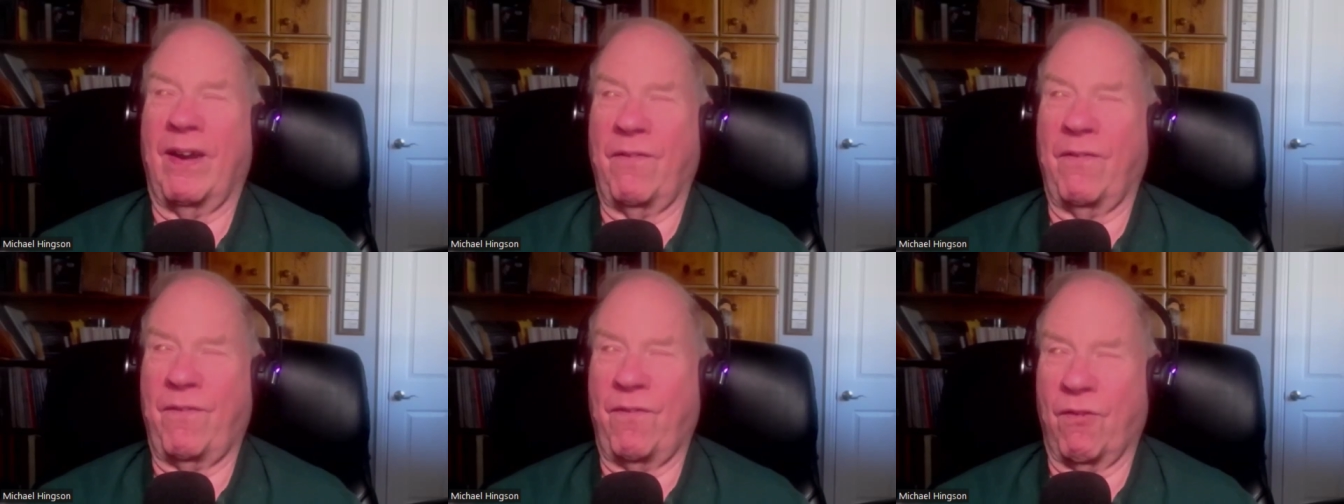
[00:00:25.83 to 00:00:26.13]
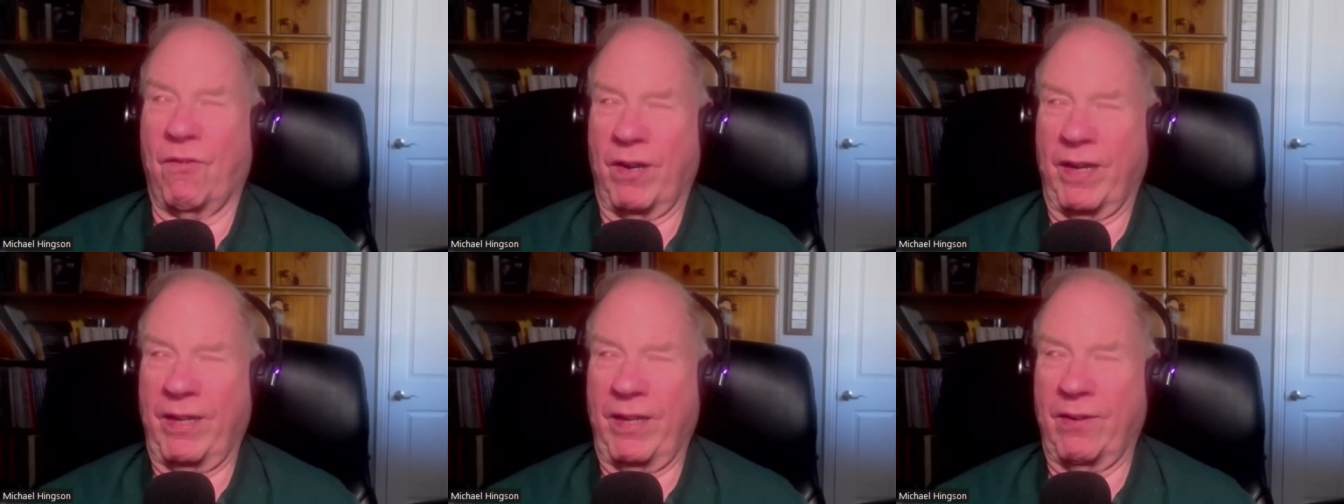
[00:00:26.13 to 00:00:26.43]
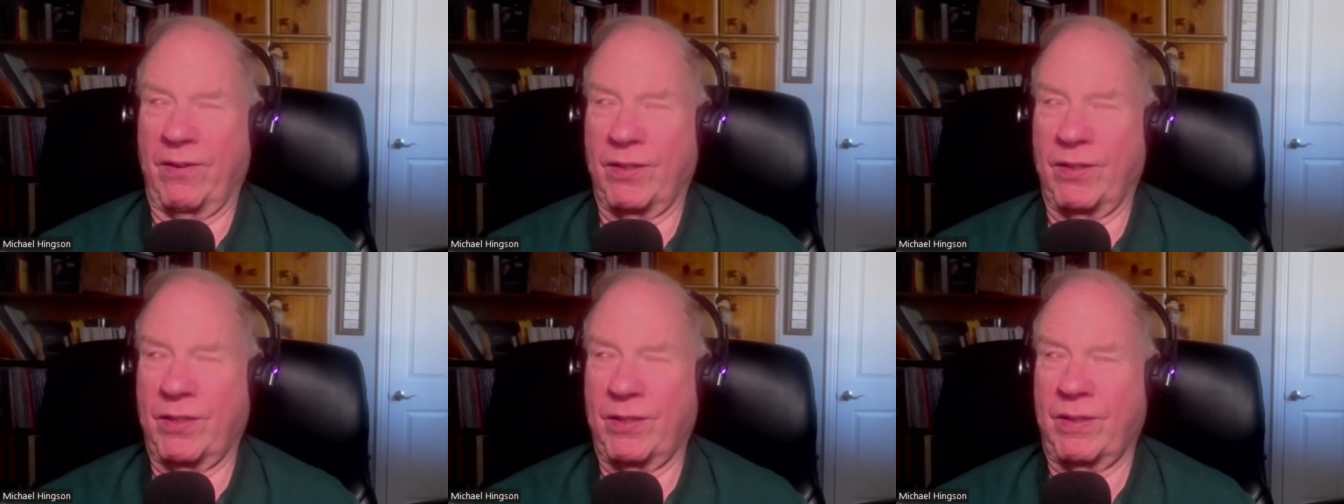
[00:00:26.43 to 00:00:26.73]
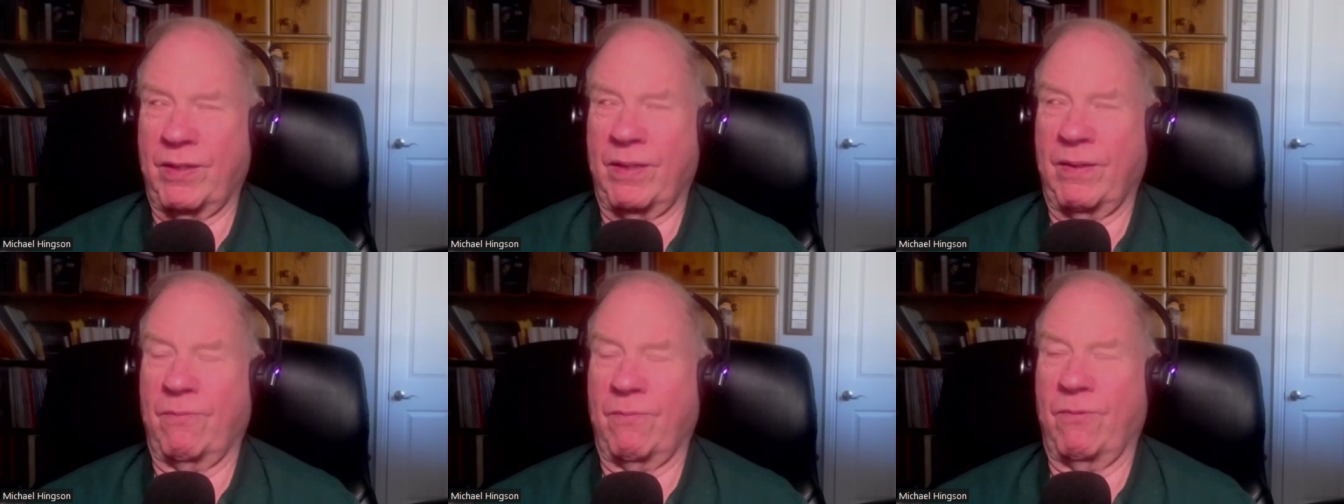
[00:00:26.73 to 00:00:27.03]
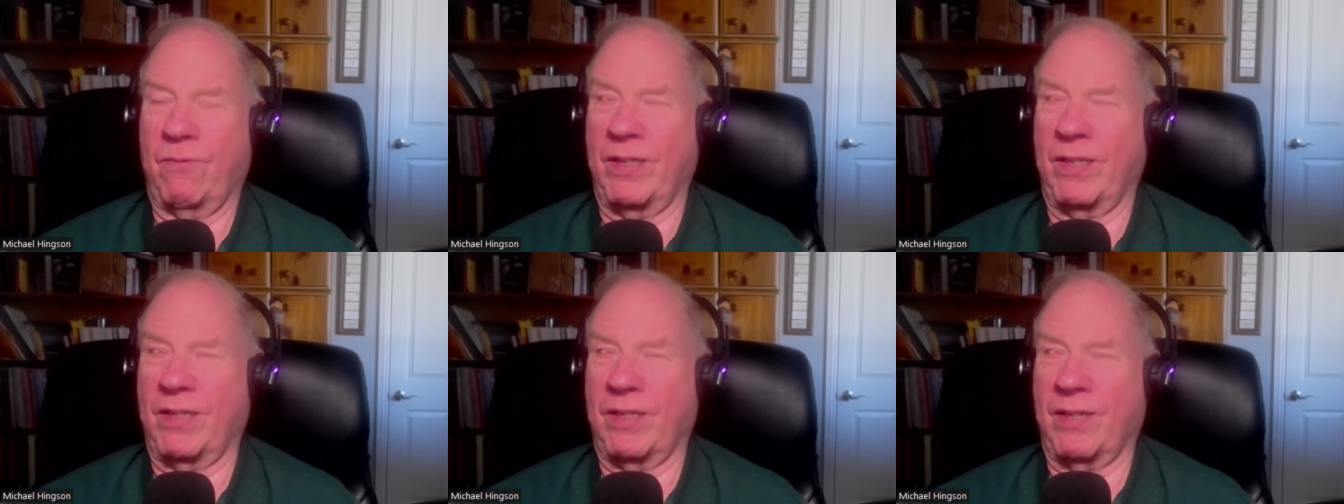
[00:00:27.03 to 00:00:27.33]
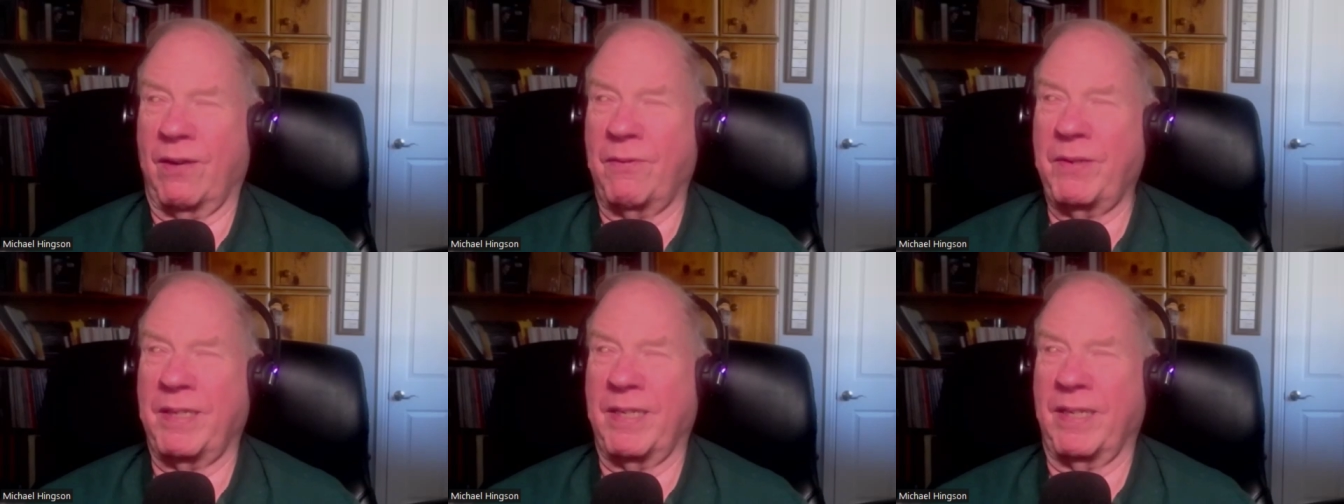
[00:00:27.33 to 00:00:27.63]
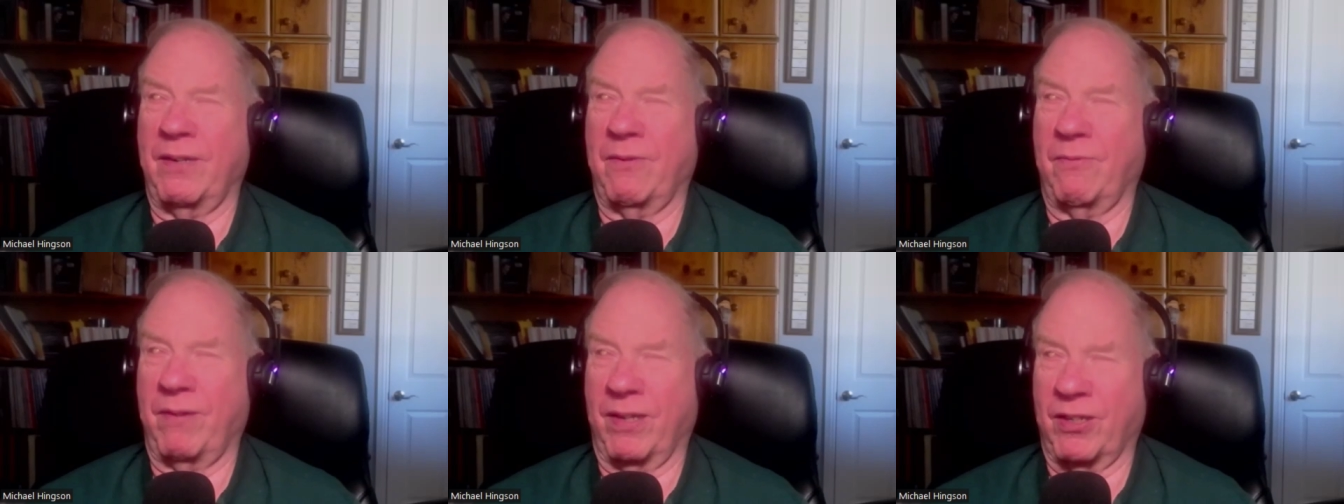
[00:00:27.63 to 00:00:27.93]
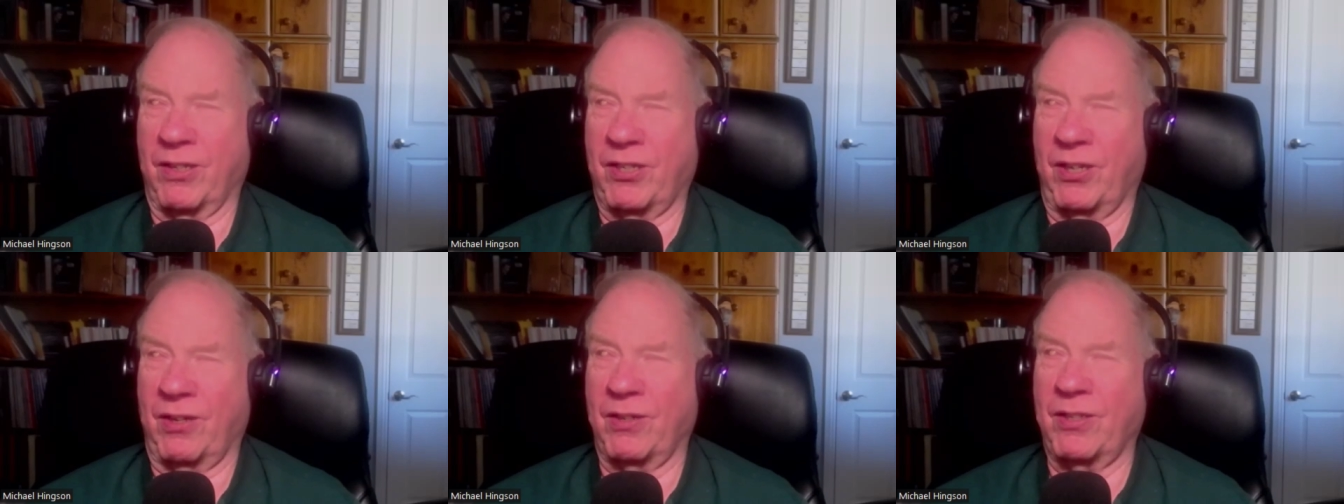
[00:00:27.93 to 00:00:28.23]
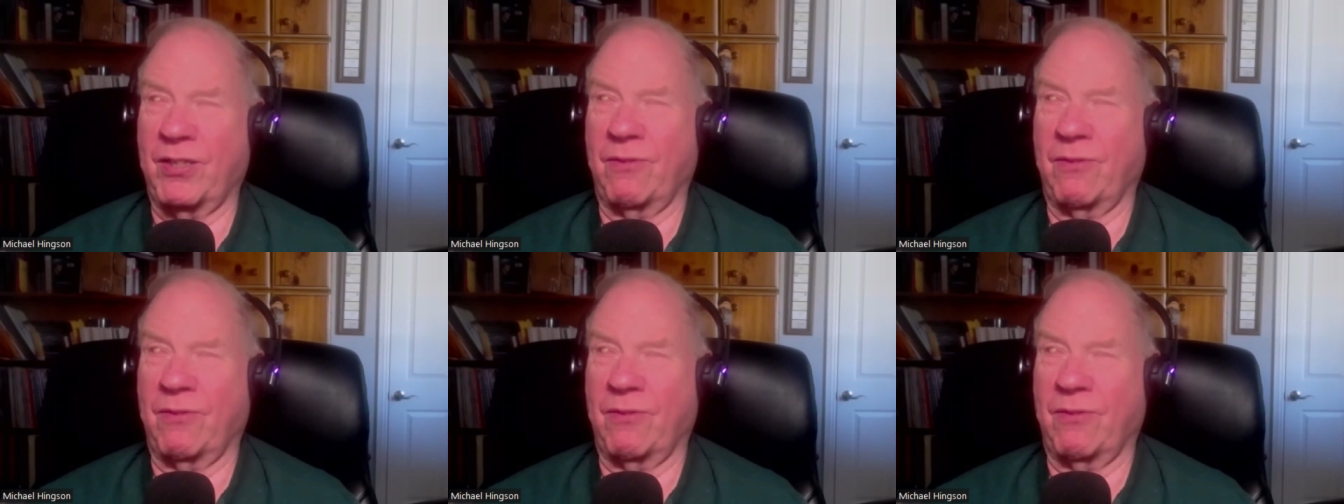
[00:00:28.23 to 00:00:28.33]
of 40 years was always in a wheelchair.